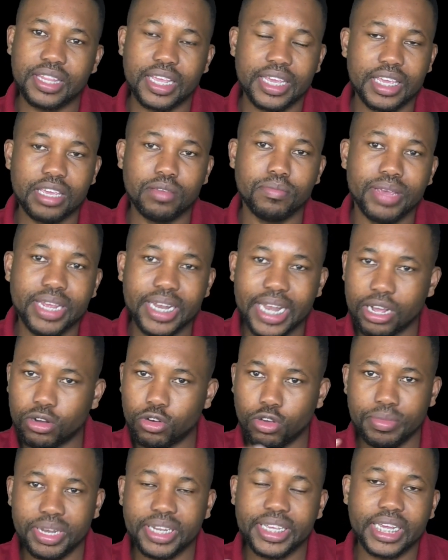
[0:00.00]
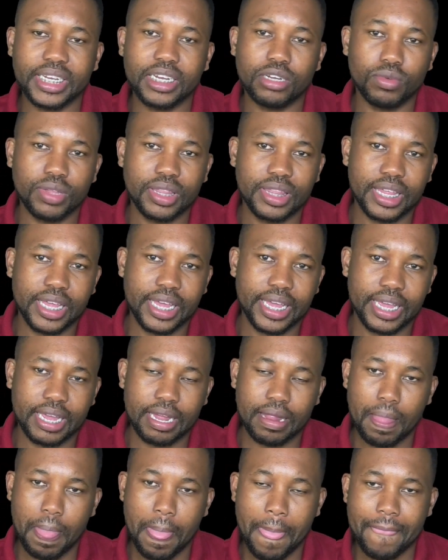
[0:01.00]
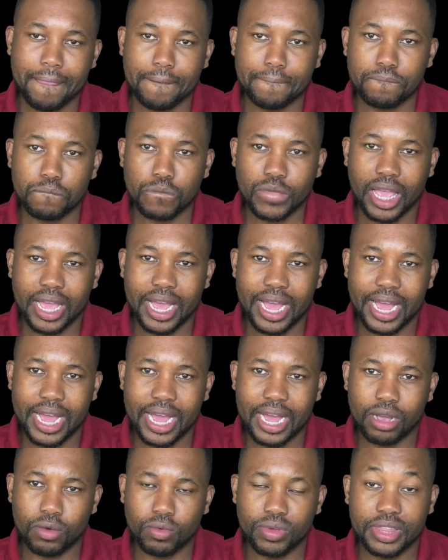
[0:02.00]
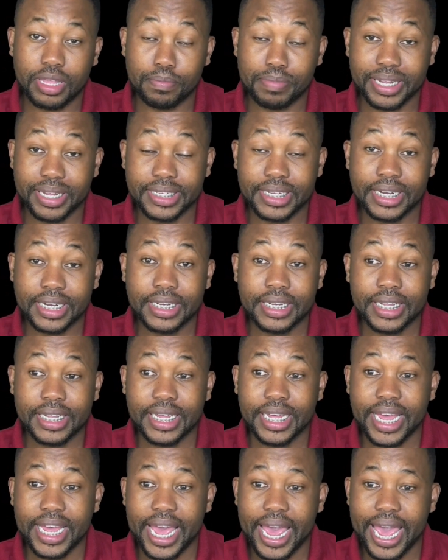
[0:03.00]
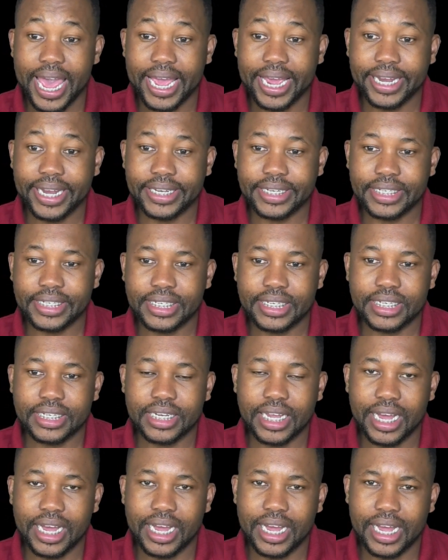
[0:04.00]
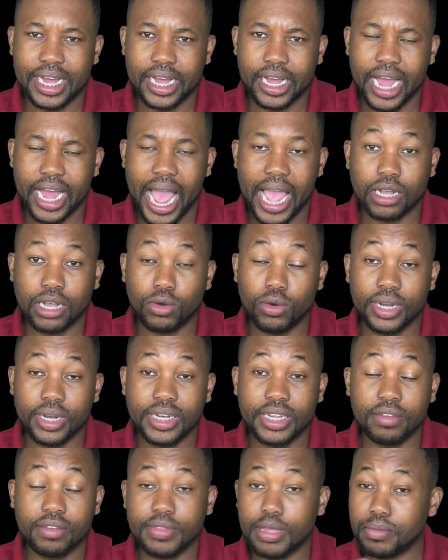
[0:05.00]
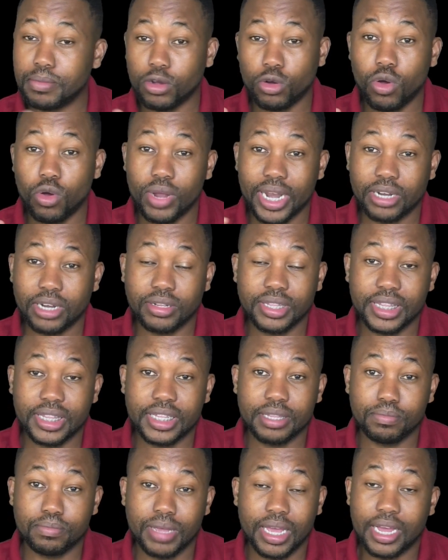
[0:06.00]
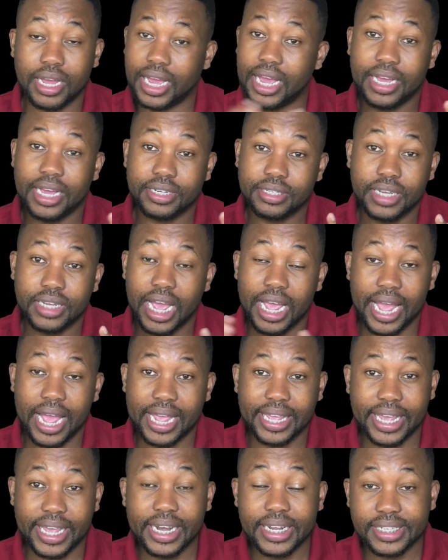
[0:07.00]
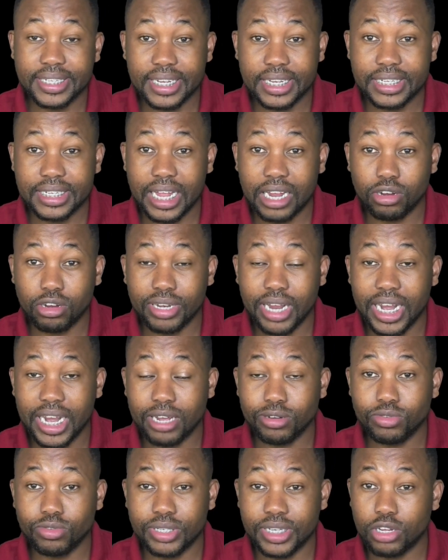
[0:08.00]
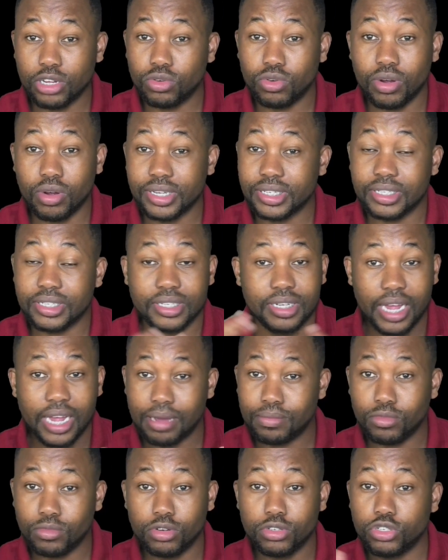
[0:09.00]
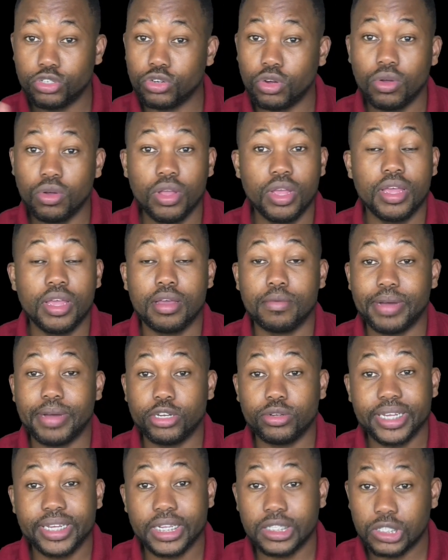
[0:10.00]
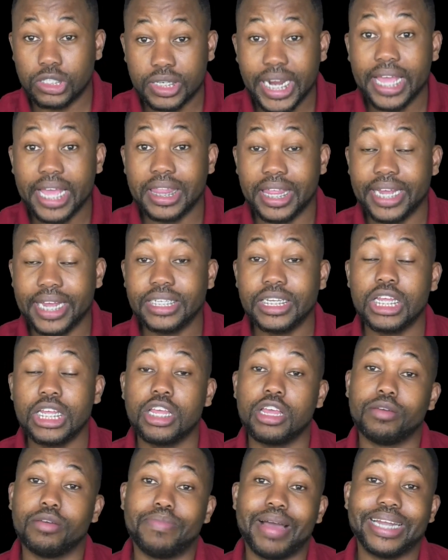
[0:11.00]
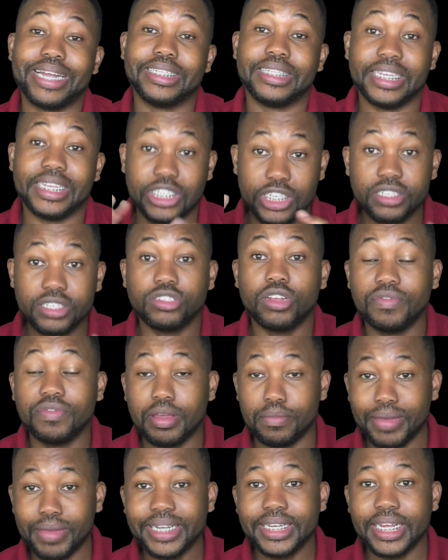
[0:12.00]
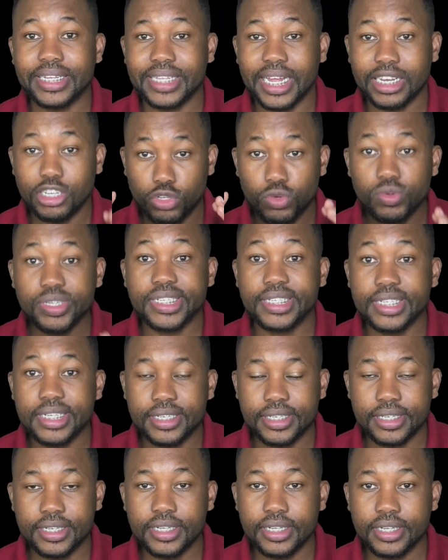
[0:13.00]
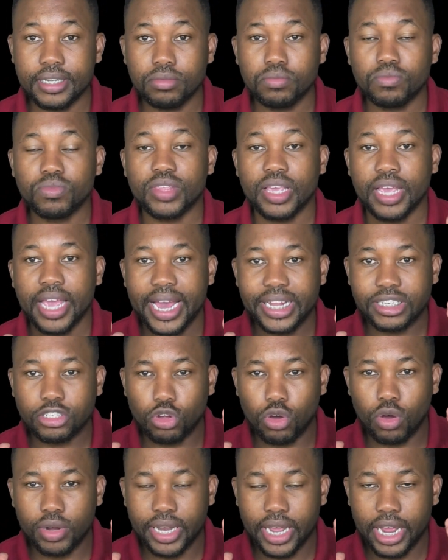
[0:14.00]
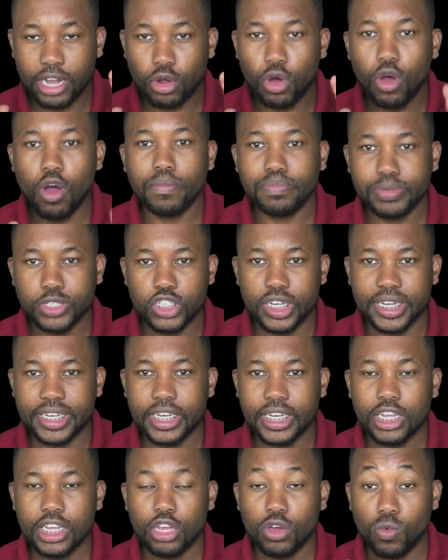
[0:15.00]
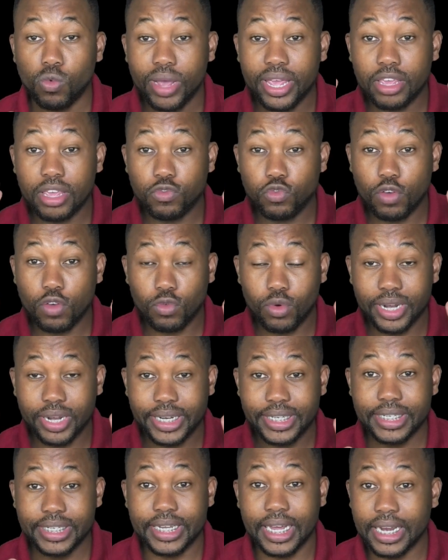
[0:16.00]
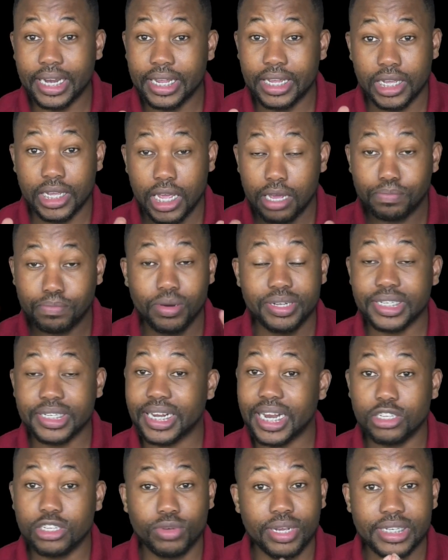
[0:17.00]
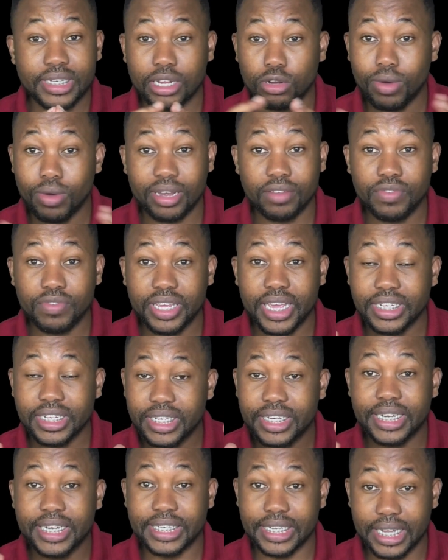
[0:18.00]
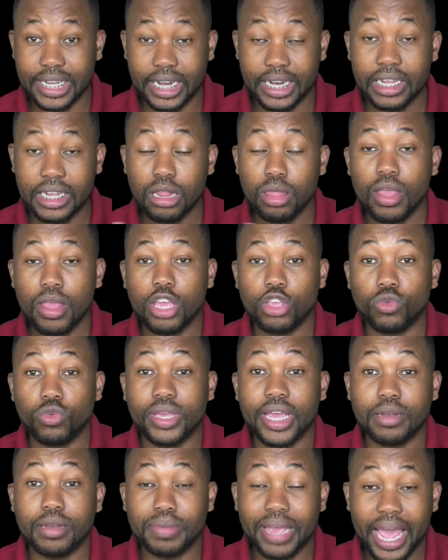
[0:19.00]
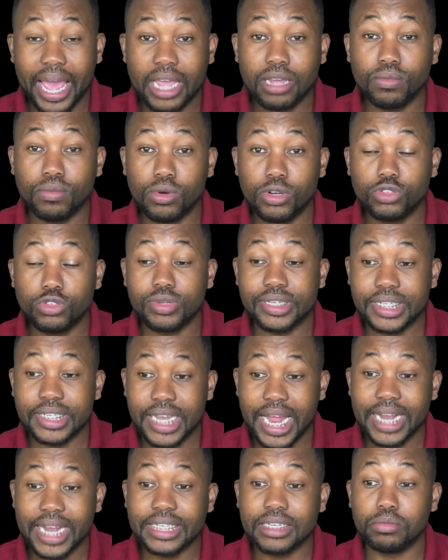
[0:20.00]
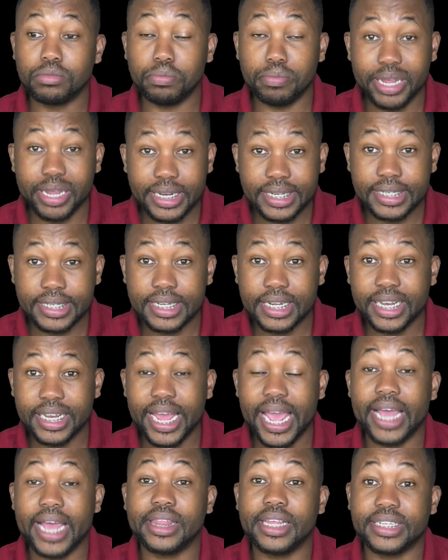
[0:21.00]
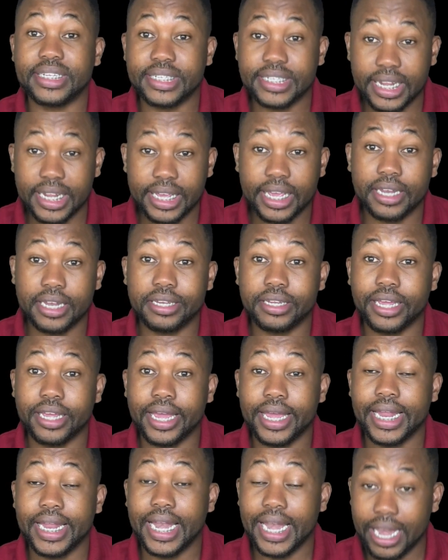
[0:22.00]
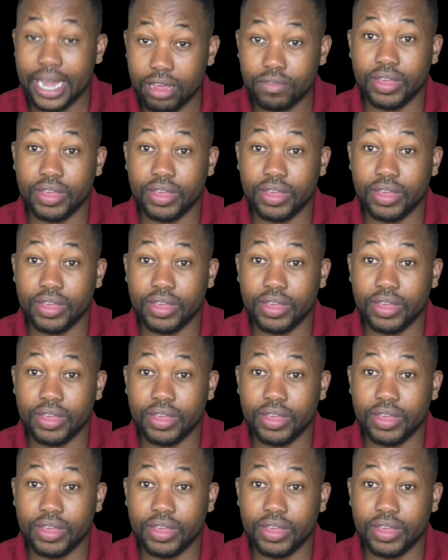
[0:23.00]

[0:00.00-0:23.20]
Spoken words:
email, I communicated with the person, and I couldn't give them a call. I don't think, I get a sense they're not allowed to take calls, I'm not sure, but you can try that. But the gist of the matter is that UCT has got an option where if you've got a degree, a postgraduate, a qualification, a degree, you can be able to start medicine at the second year level.